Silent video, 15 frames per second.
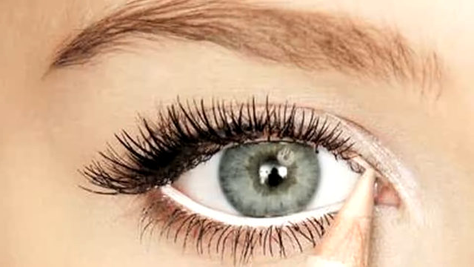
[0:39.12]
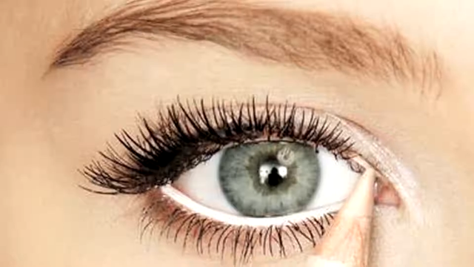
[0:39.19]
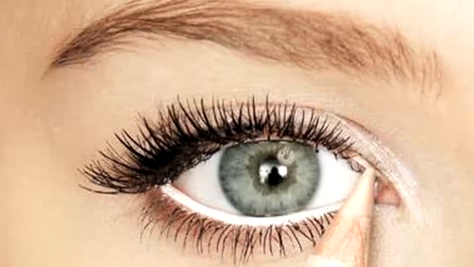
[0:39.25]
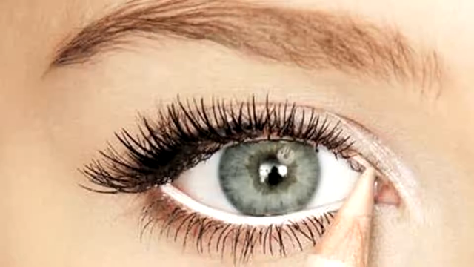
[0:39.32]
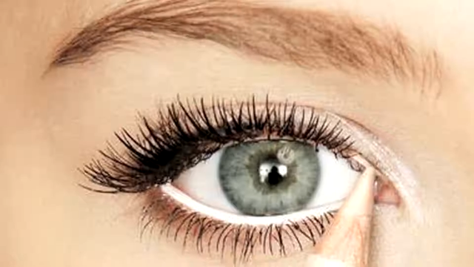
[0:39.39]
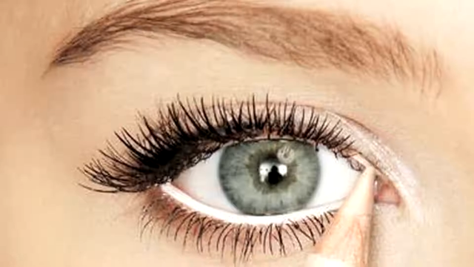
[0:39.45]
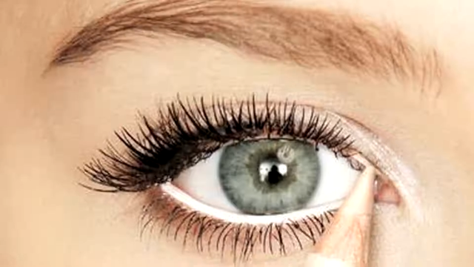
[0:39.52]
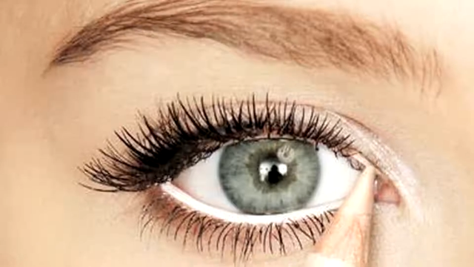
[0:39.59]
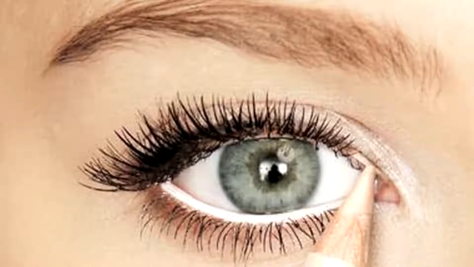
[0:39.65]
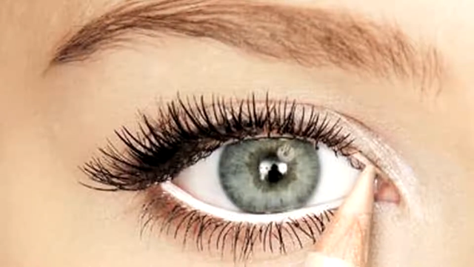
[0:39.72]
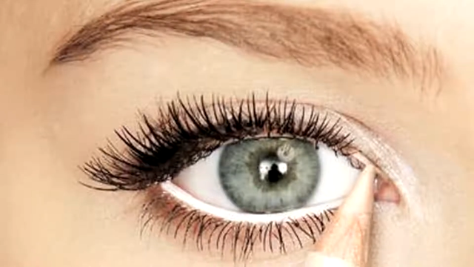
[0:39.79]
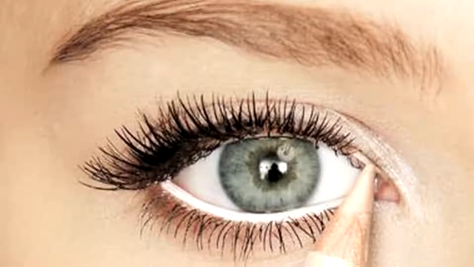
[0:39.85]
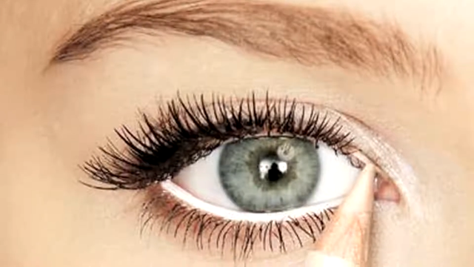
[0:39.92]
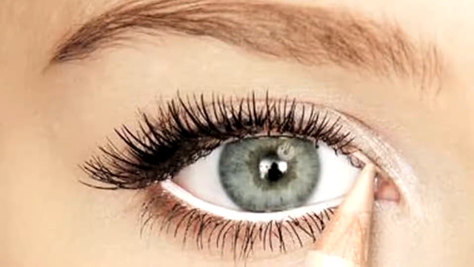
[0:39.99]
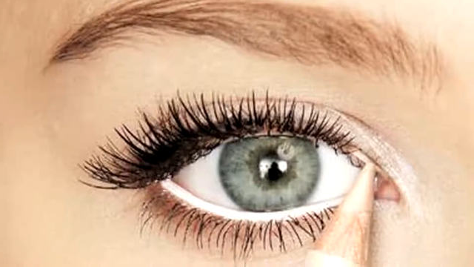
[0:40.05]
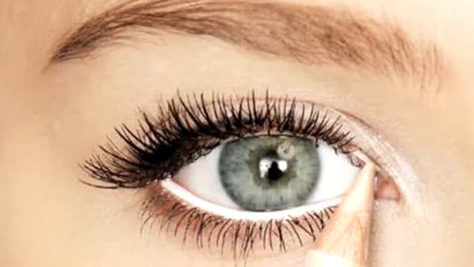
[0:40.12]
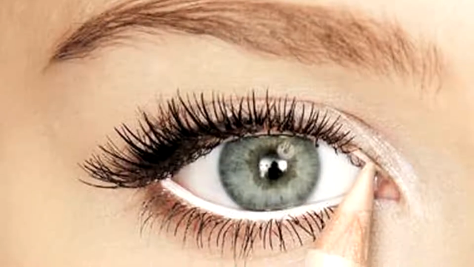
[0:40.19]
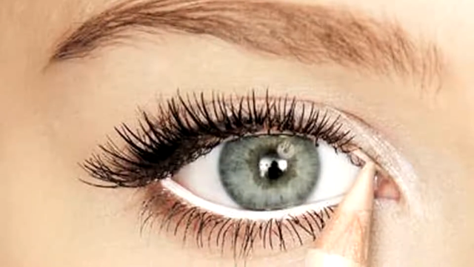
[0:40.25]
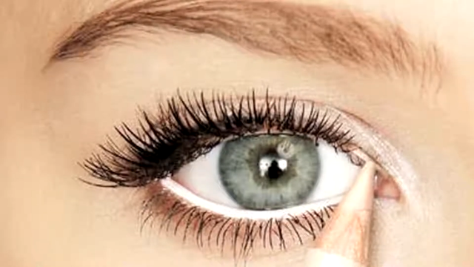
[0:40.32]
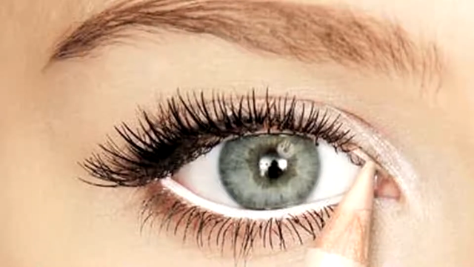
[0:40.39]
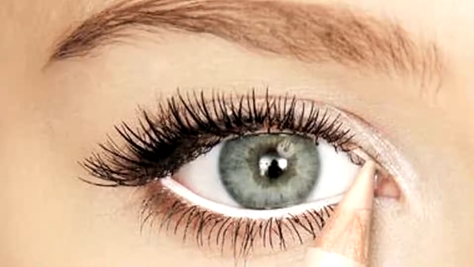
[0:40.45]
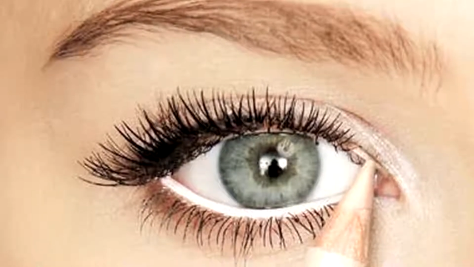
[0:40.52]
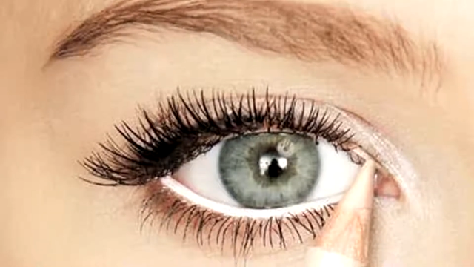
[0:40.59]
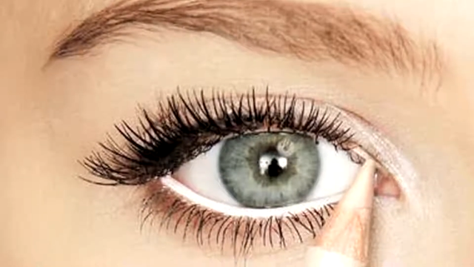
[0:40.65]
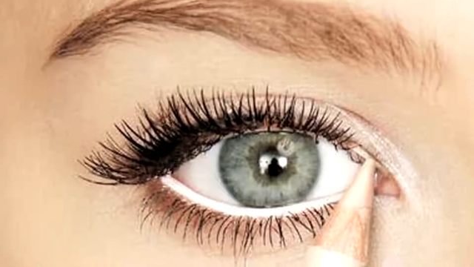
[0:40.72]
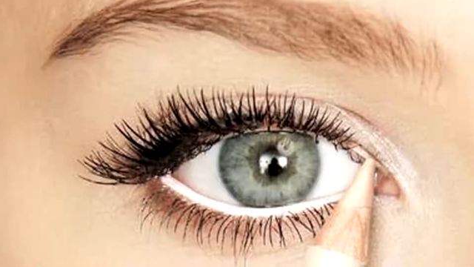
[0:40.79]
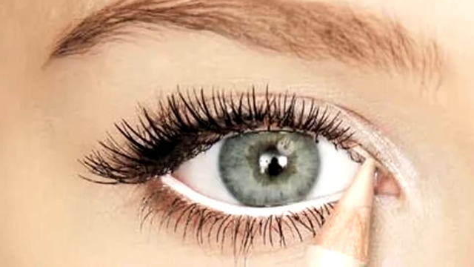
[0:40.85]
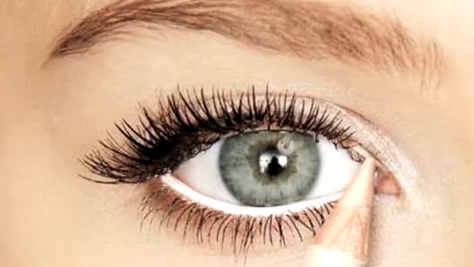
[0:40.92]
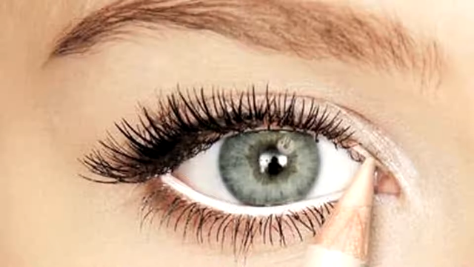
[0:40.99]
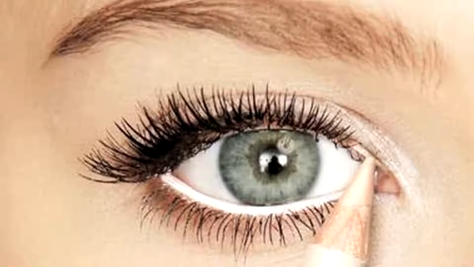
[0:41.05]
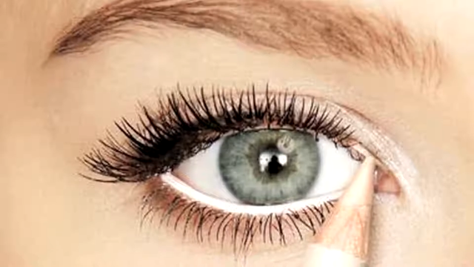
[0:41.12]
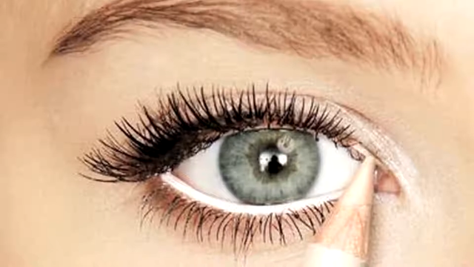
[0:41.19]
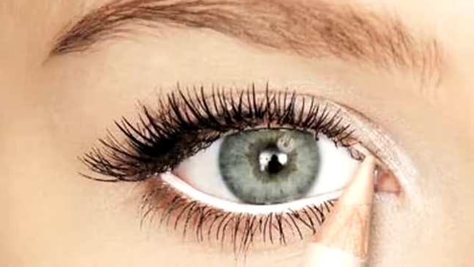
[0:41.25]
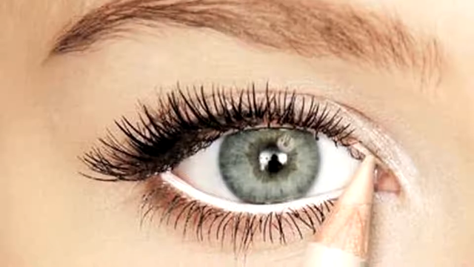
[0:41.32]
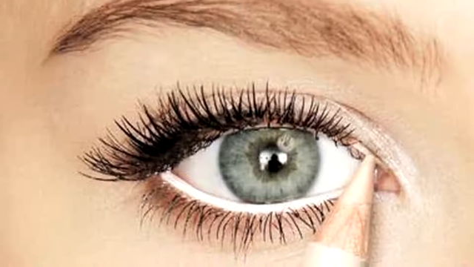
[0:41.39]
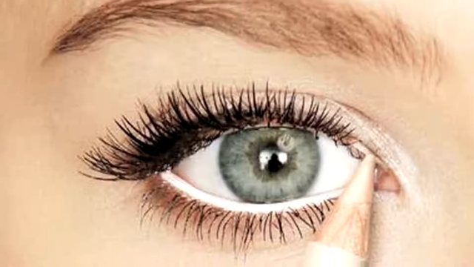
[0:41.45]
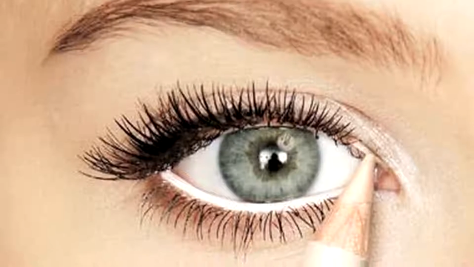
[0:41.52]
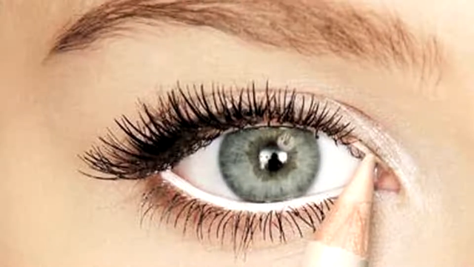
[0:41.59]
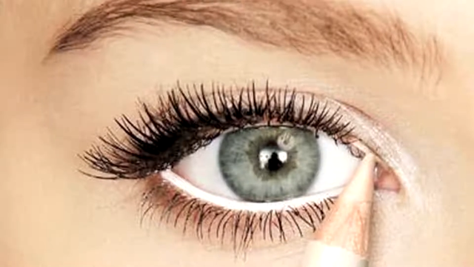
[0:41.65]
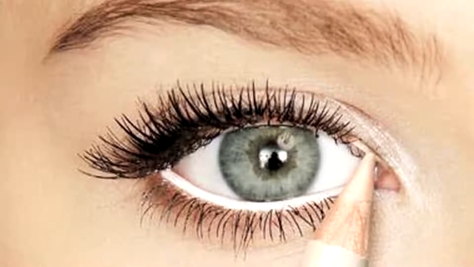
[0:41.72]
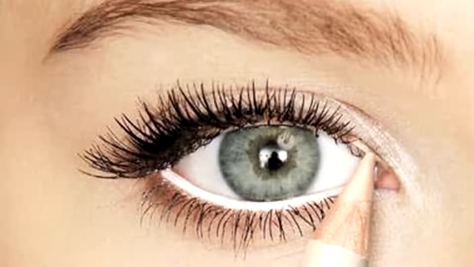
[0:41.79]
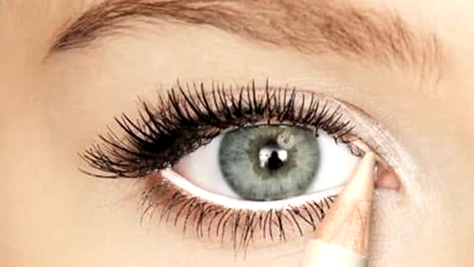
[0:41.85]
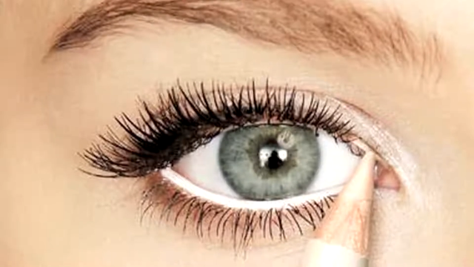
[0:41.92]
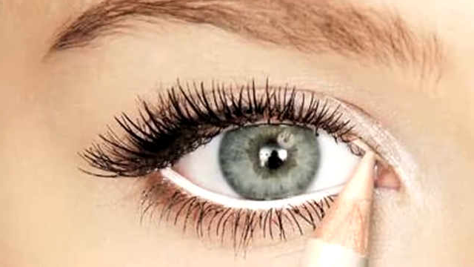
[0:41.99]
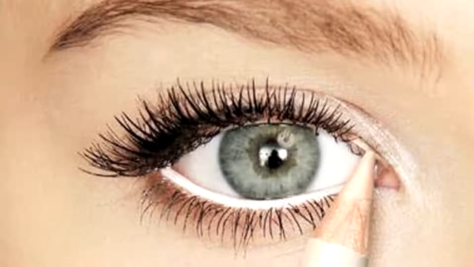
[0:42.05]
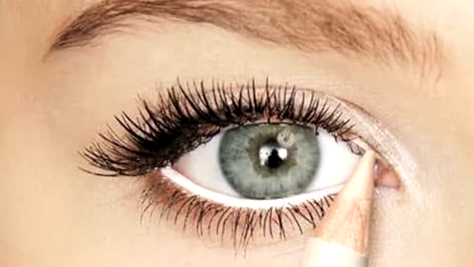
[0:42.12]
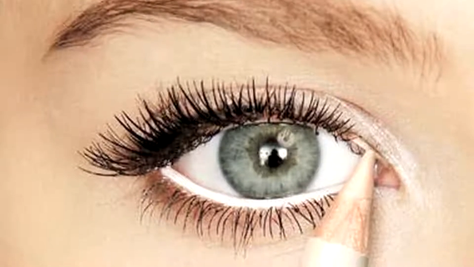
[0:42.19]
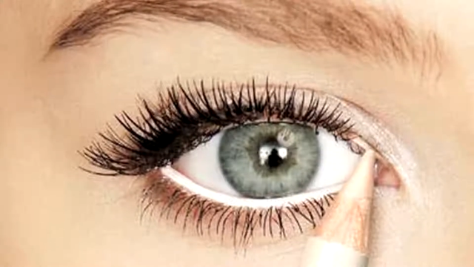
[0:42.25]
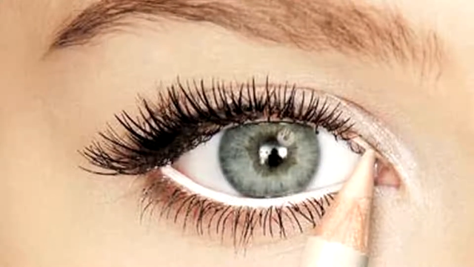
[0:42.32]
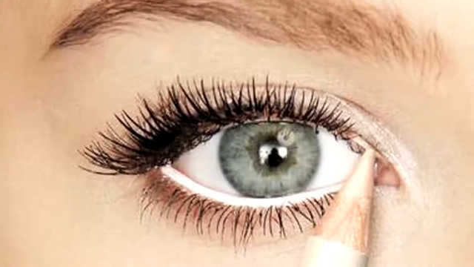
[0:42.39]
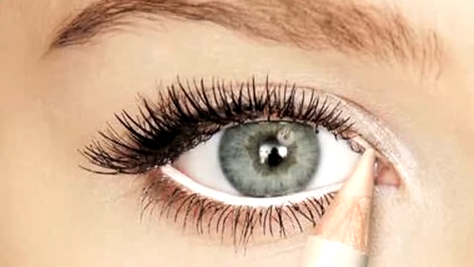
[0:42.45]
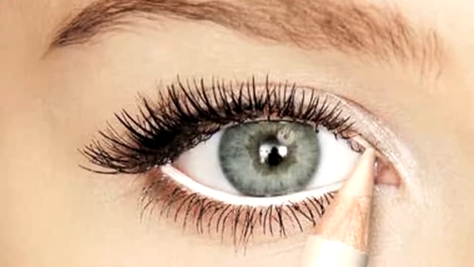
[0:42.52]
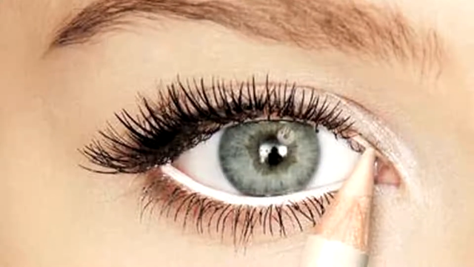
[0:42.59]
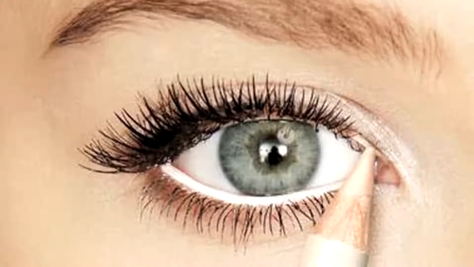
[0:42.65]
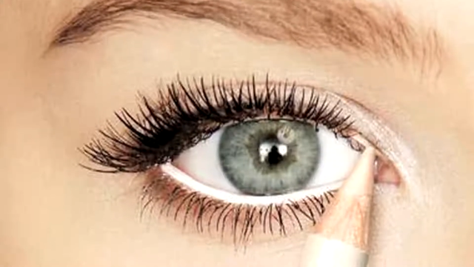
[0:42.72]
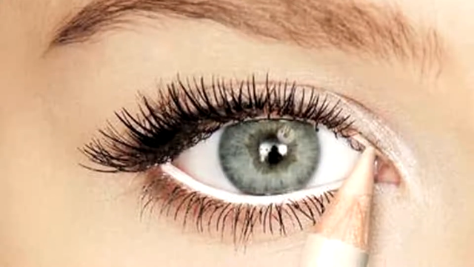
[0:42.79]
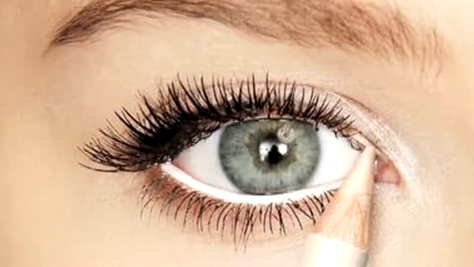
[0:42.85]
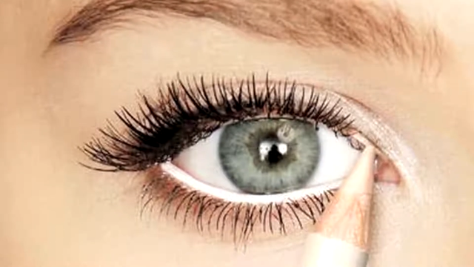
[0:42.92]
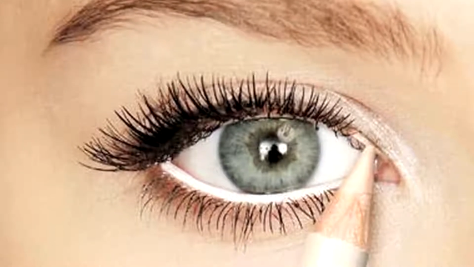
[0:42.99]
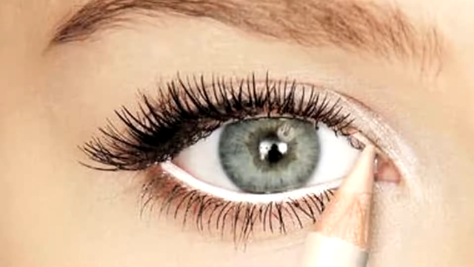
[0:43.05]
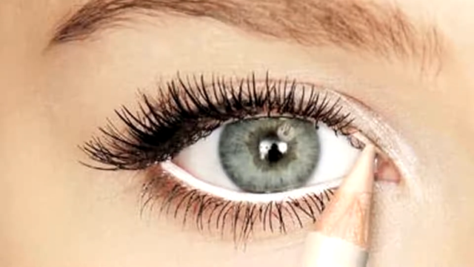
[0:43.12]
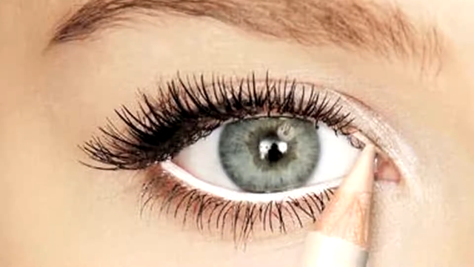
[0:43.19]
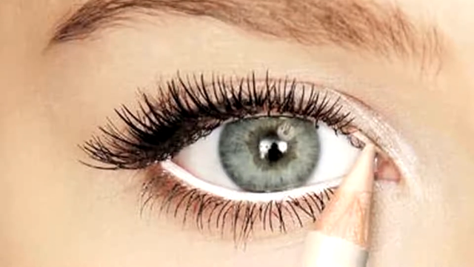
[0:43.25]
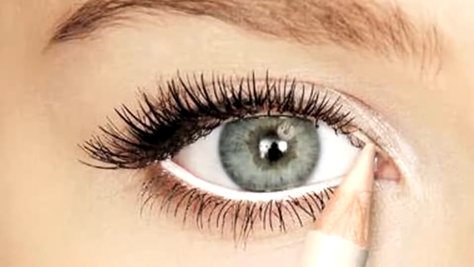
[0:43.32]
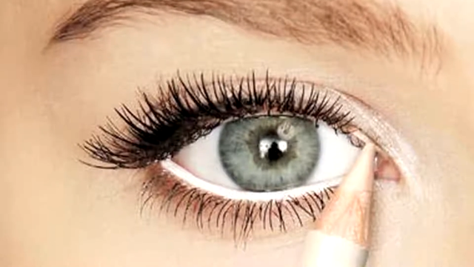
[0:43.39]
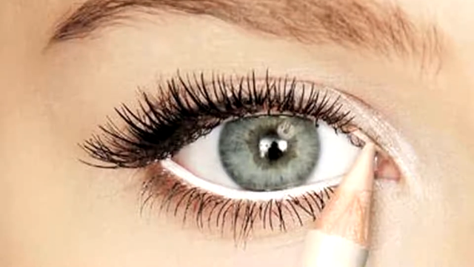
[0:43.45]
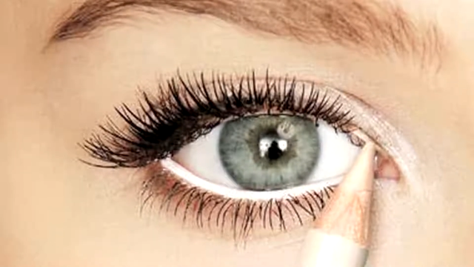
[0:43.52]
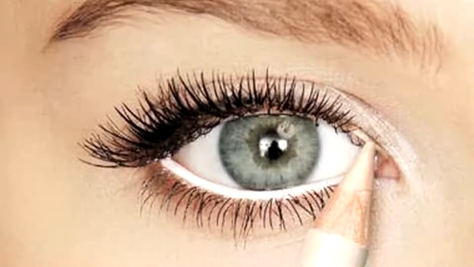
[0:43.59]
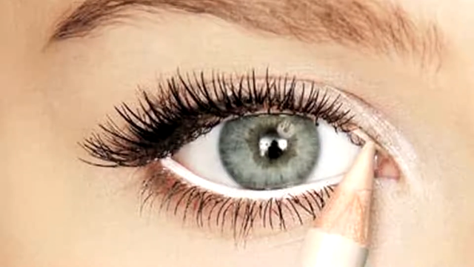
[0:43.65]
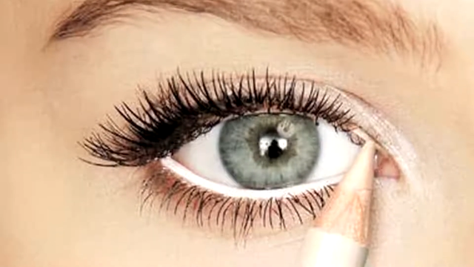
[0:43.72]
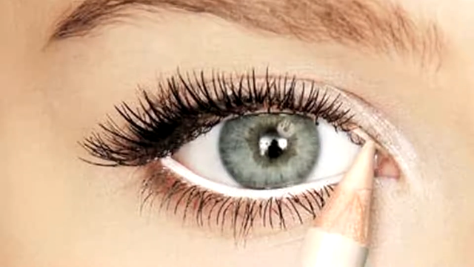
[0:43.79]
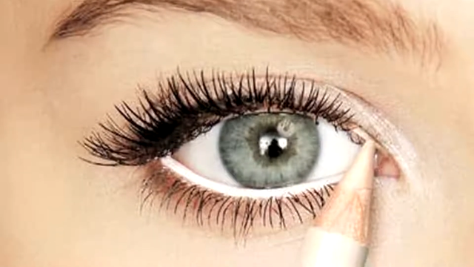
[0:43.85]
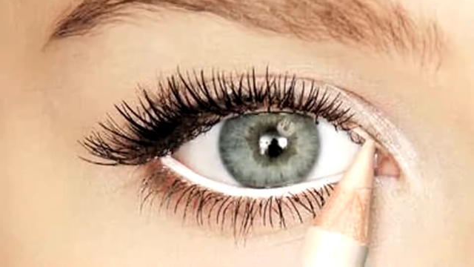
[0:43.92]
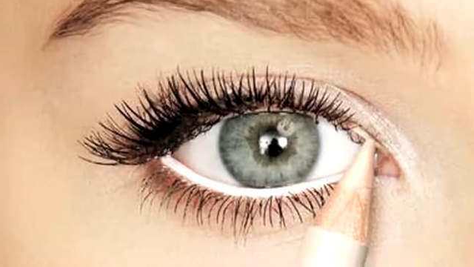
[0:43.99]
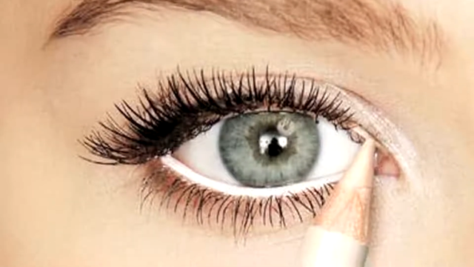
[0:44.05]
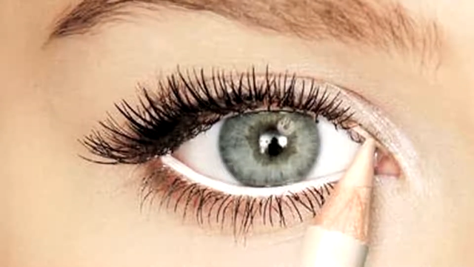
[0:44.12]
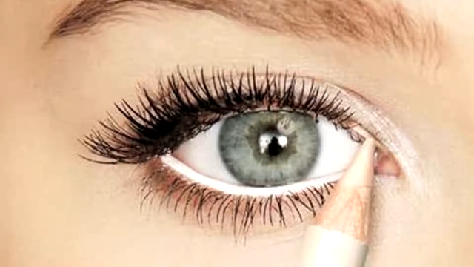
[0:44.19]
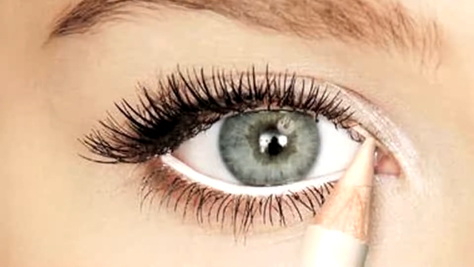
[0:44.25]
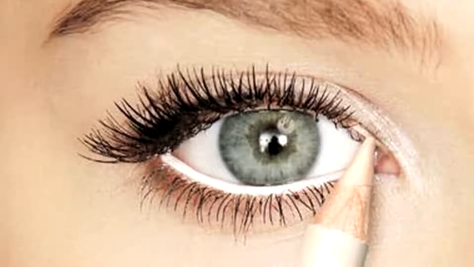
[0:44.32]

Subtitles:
Nobody's mouth can be seen.